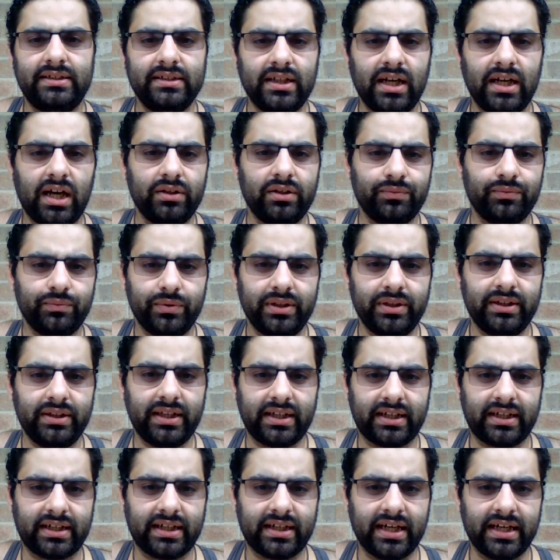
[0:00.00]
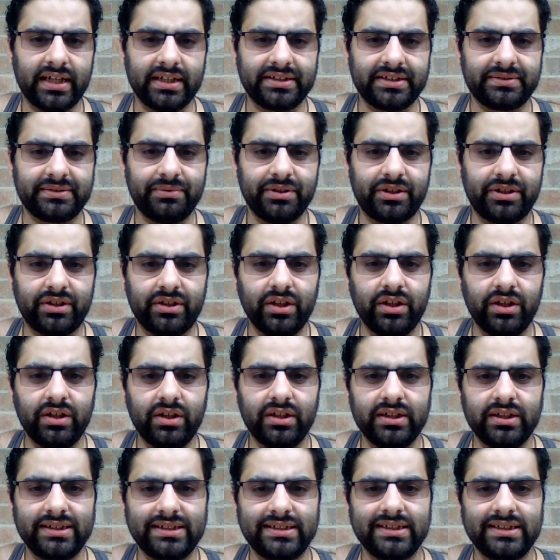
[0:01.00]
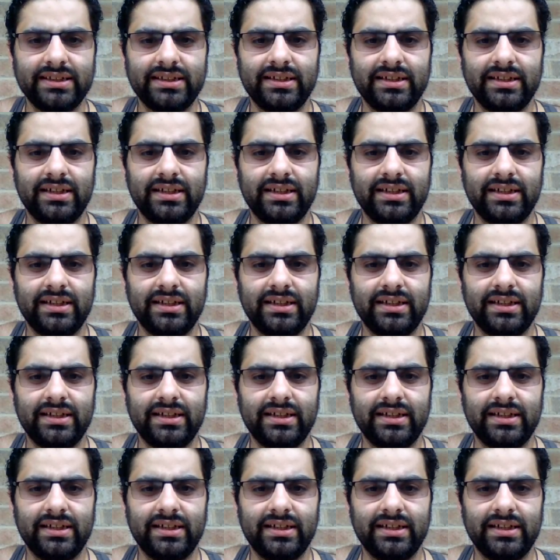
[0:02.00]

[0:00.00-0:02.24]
not win the case because